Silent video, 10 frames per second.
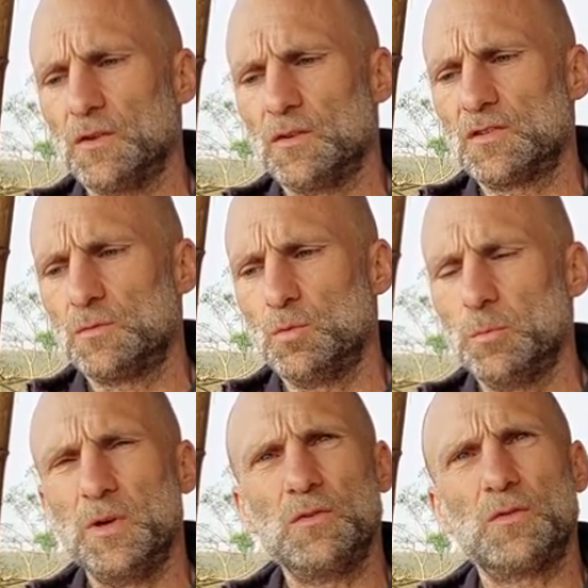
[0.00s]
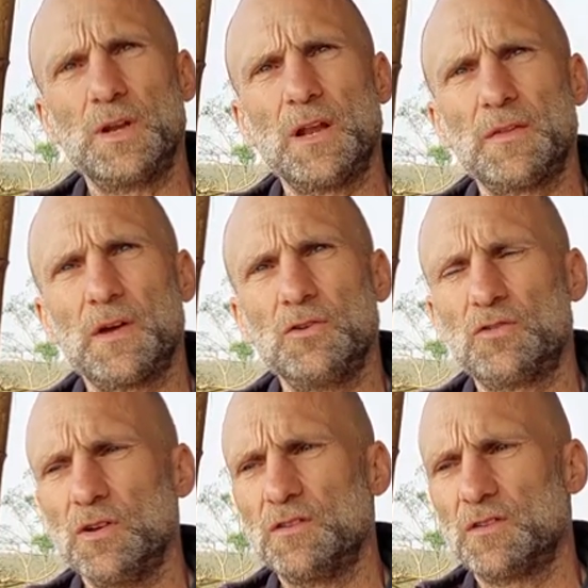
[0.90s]
that will be useful in other
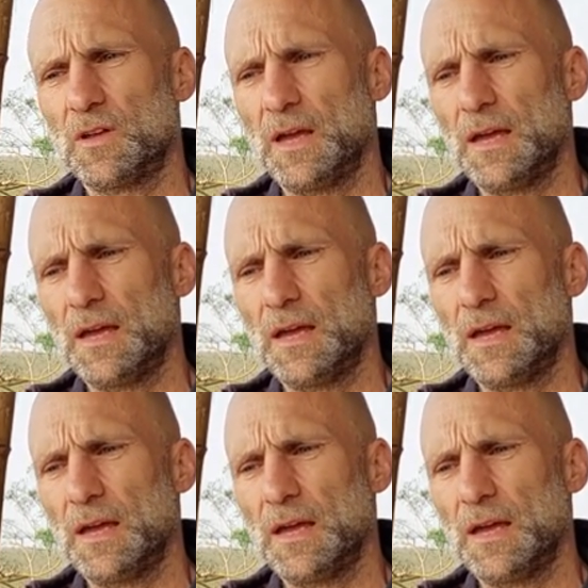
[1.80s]
countries.